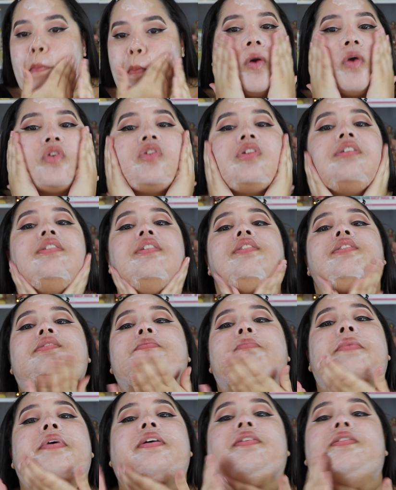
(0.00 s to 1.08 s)
It has a
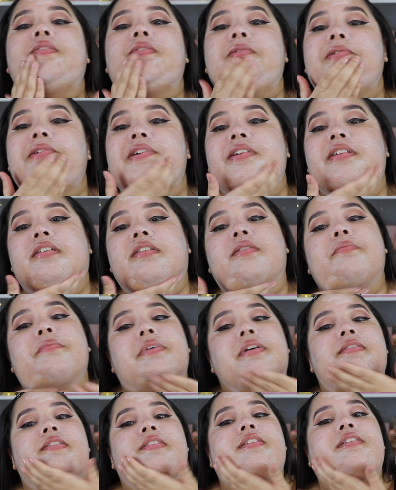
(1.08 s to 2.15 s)
smell to it. Oh
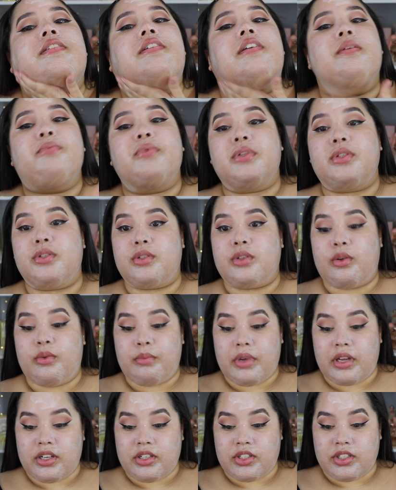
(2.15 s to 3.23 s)
my gosh, I put so
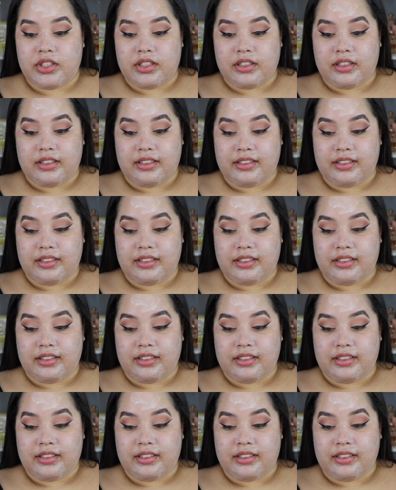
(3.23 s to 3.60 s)
much.